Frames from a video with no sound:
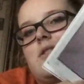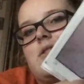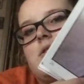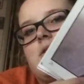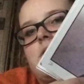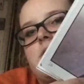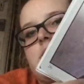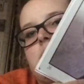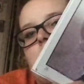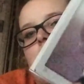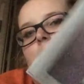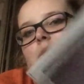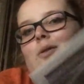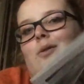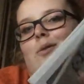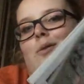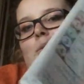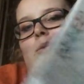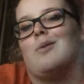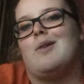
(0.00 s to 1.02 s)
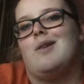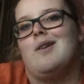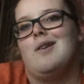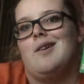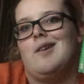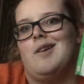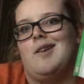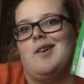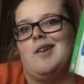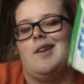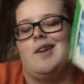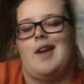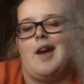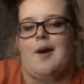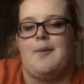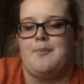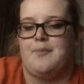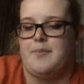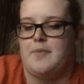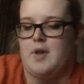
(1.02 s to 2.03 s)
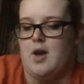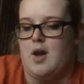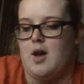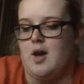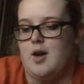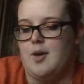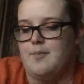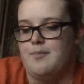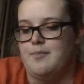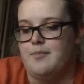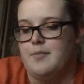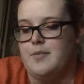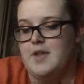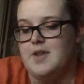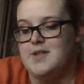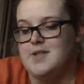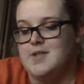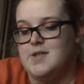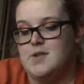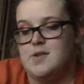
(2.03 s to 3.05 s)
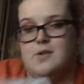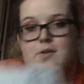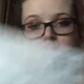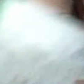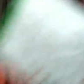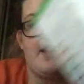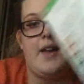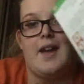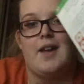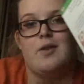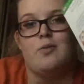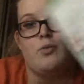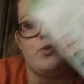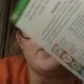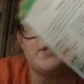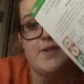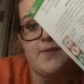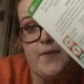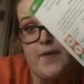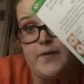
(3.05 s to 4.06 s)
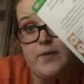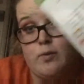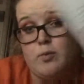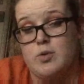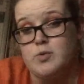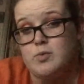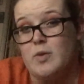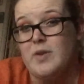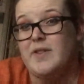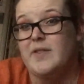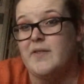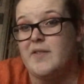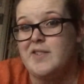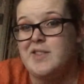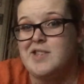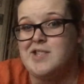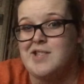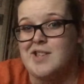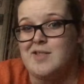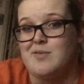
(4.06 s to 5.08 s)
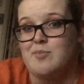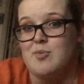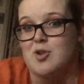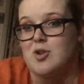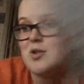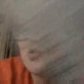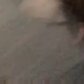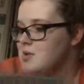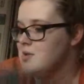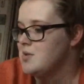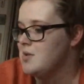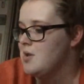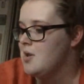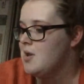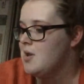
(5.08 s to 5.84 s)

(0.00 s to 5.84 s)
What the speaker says: So, yeah, this, again, was one of the 50-cent books.